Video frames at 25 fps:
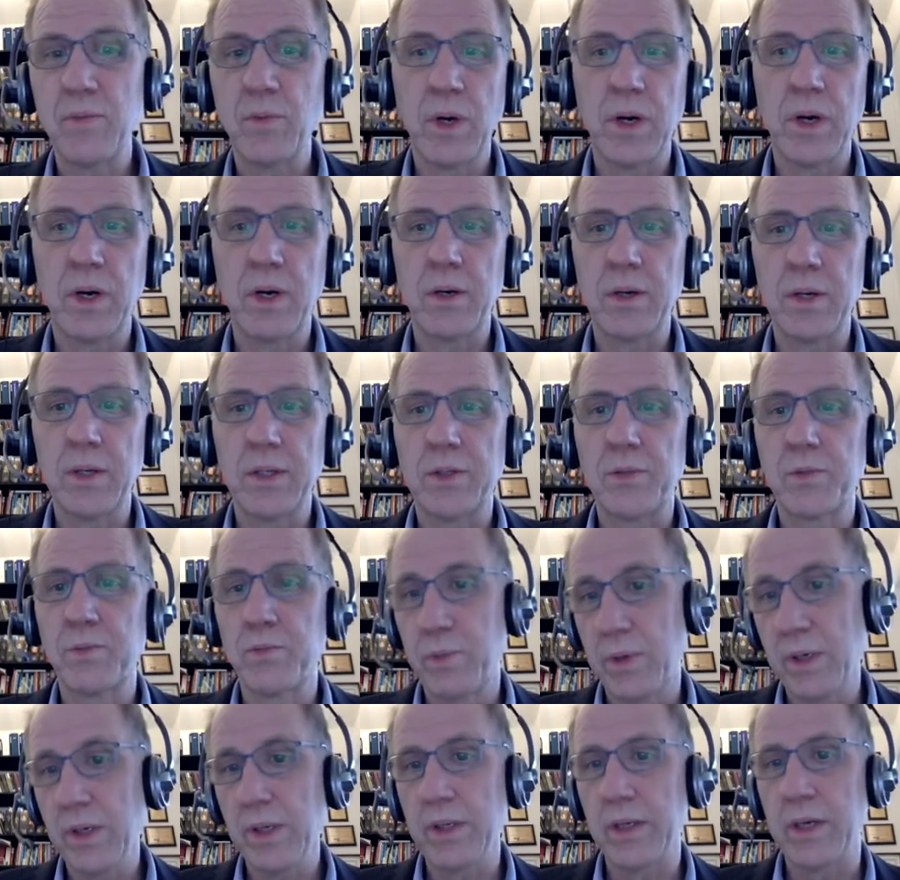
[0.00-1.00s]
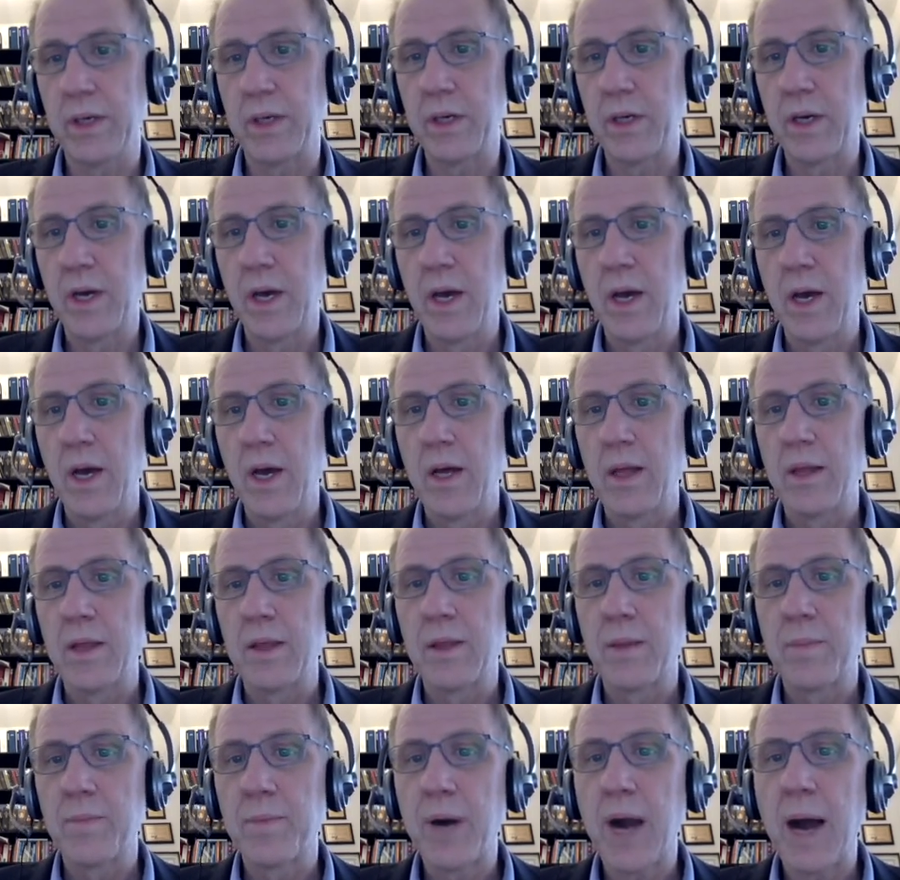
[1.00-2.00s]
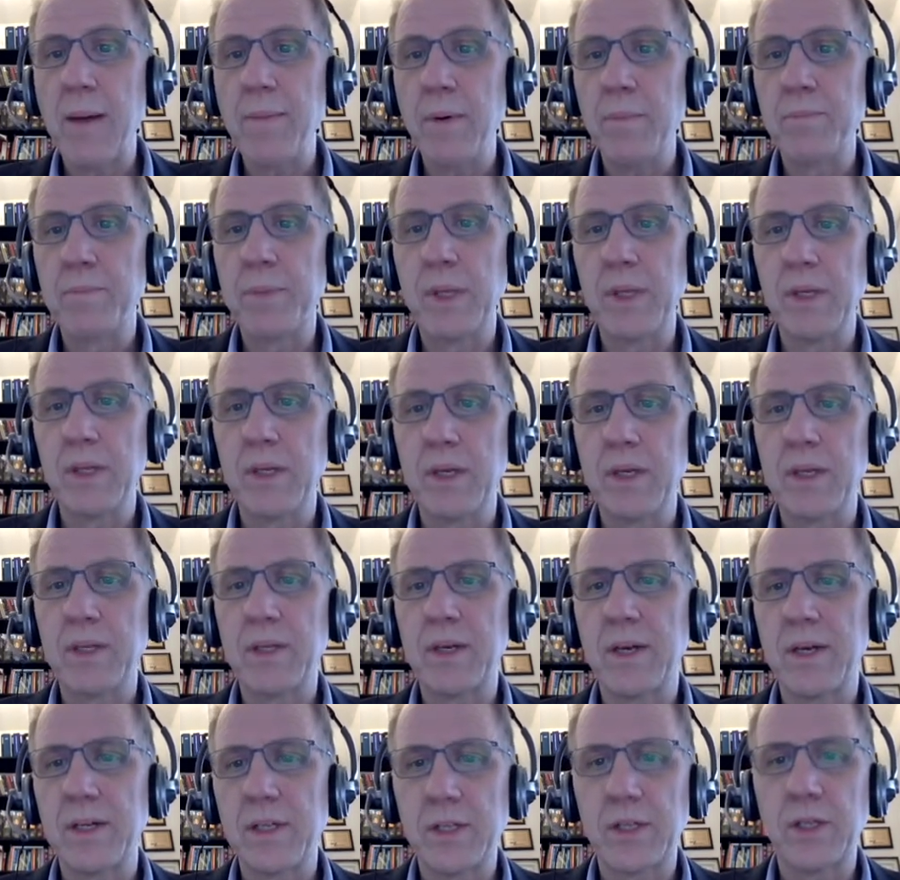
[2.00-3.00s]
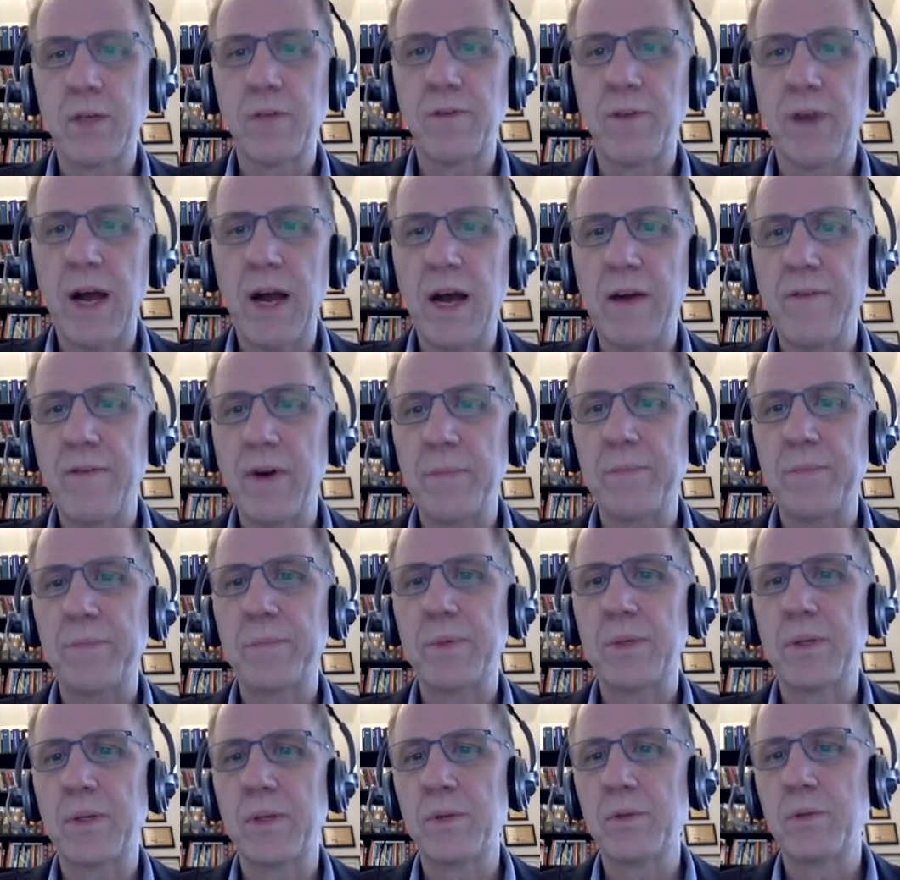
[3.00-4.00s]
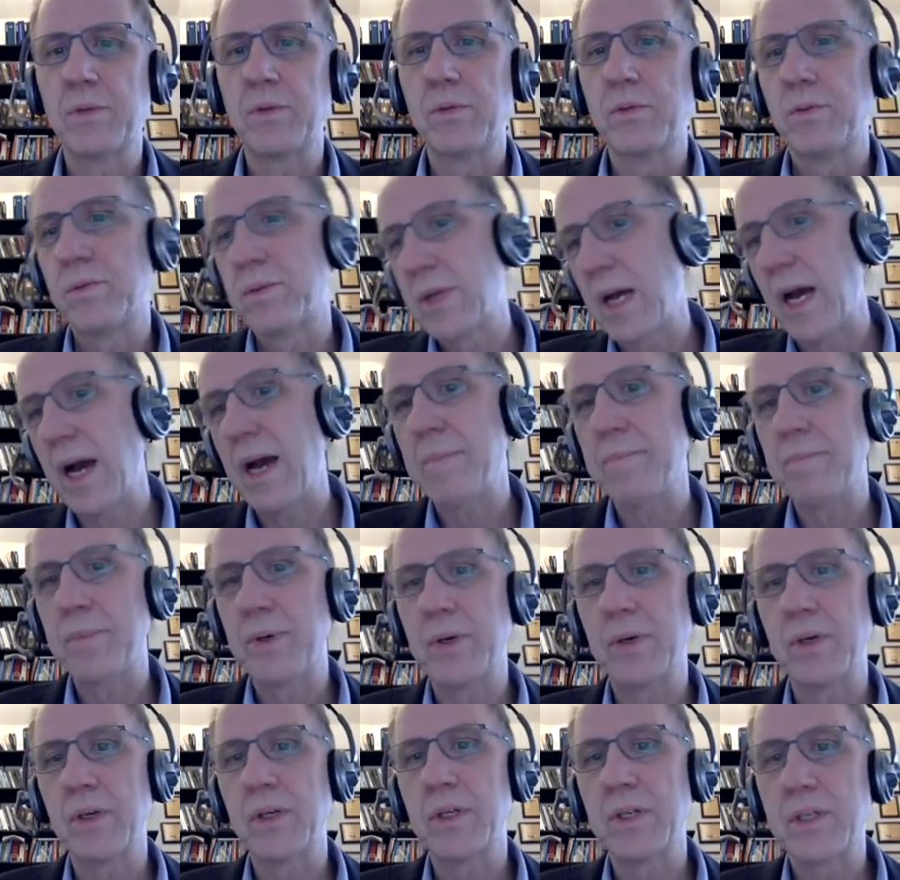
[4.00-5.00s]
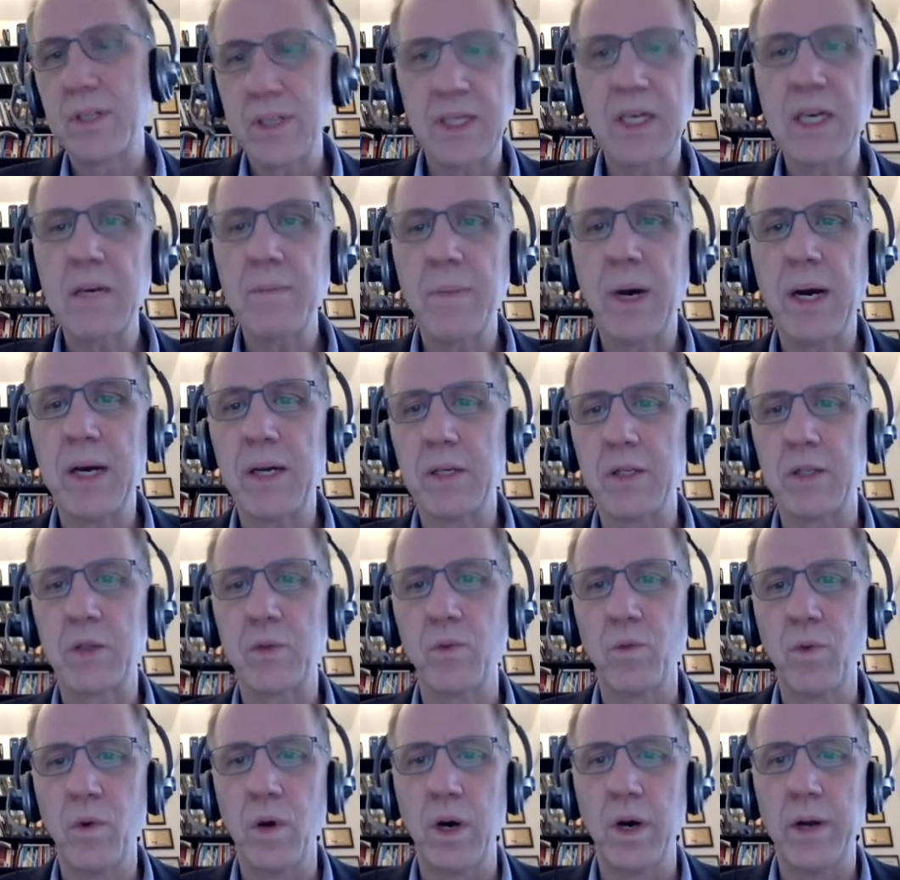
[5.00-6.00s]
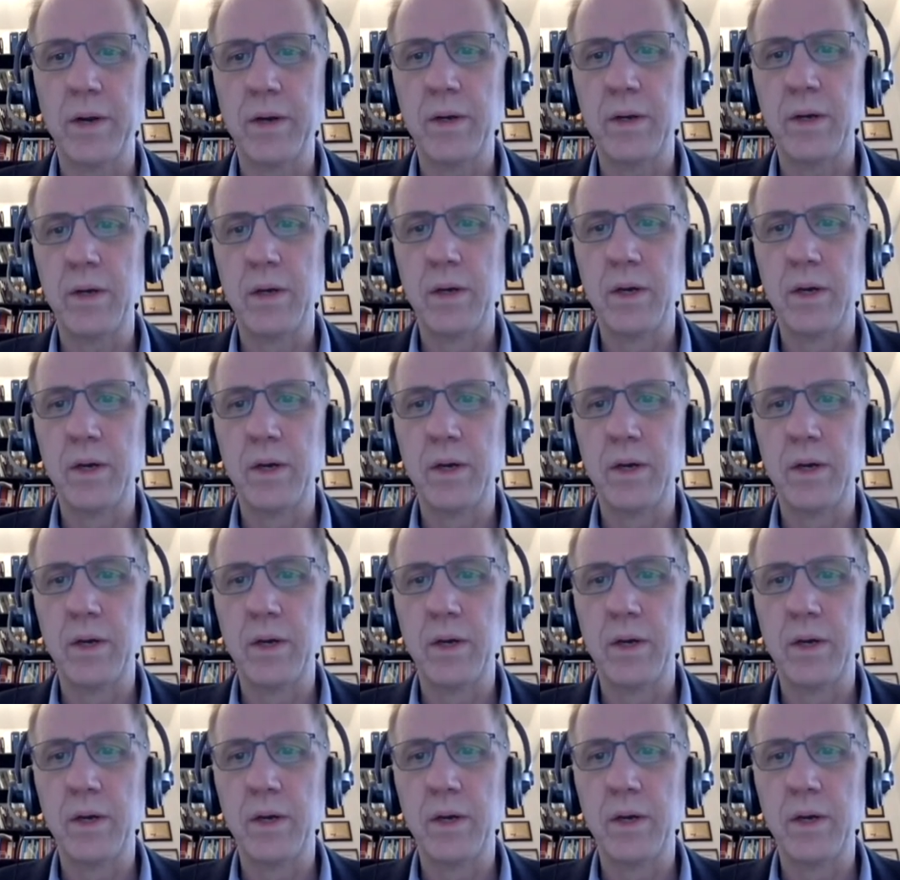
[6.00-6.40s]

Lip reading: Well, it's really the probability that I survive up to time period t minus 1,